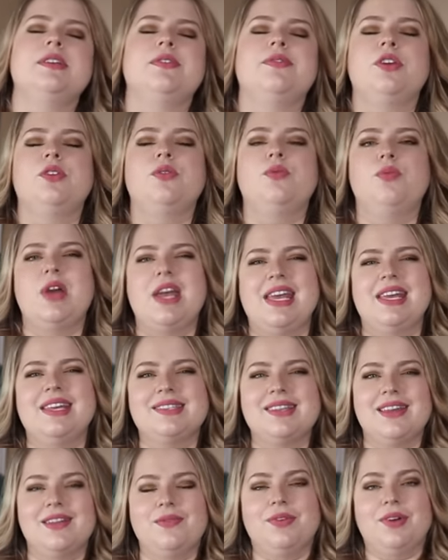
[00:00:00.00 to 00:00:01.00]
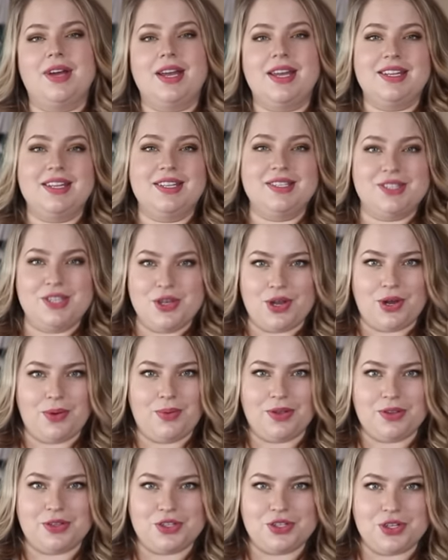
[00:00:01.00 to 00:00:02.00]
different ways and varieties that you could
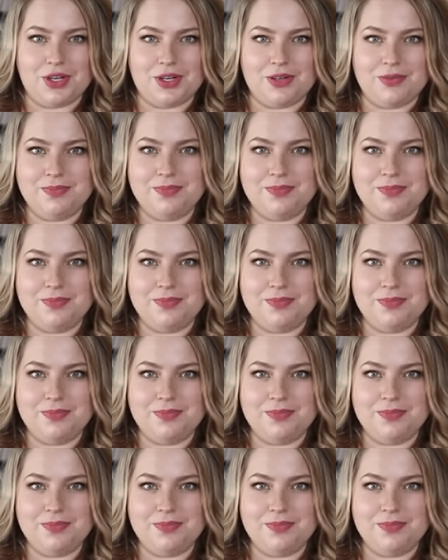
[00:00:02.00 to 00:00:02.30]
wear this shirt.